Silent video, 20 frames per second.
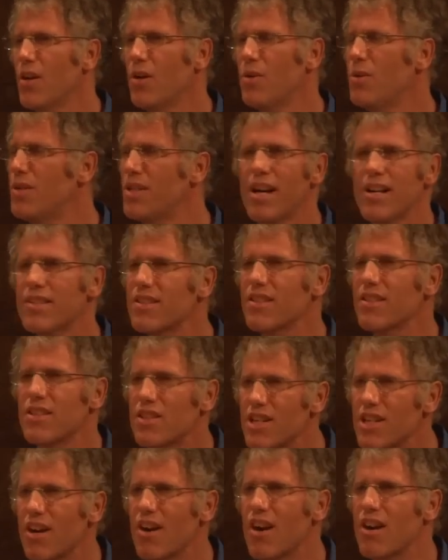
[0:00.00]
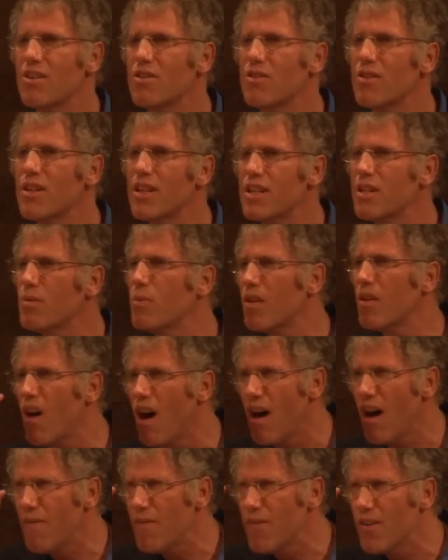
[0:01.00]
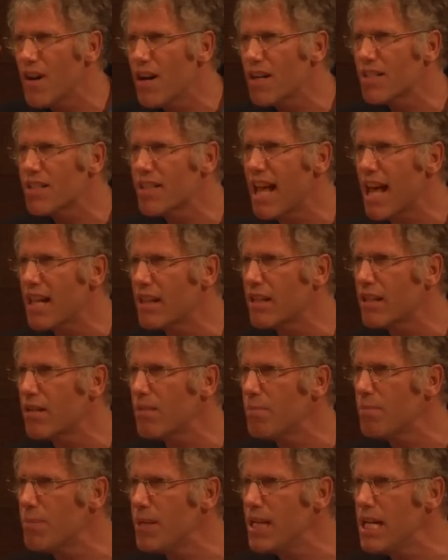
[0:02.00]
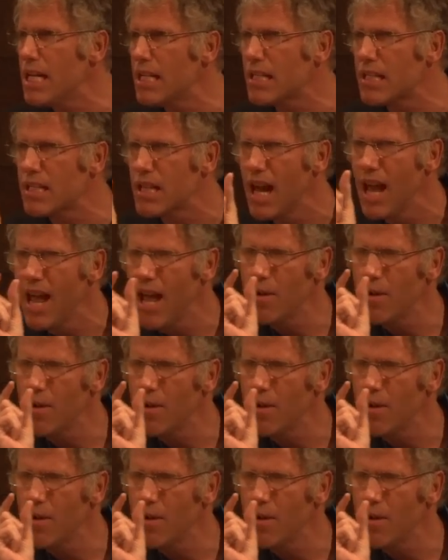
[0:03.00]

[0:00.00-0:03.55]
who doesn't share our tradition will offer us that little piece